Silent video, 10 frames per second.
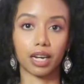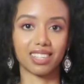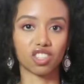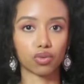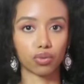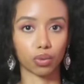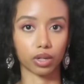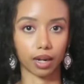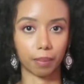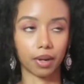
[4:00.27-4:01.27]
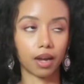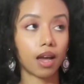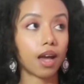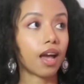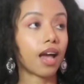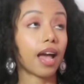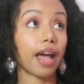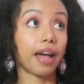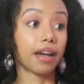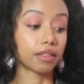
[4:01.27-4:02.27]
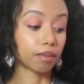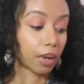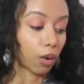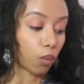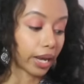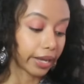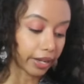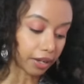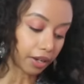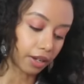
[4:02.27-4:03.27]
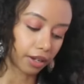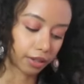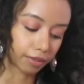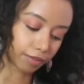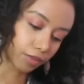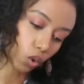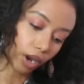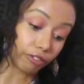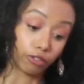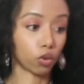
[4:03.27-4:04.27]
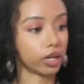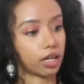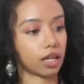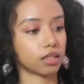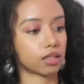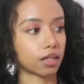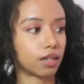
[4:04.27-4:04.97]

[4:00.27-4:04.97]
feelings for them and my way to avoid it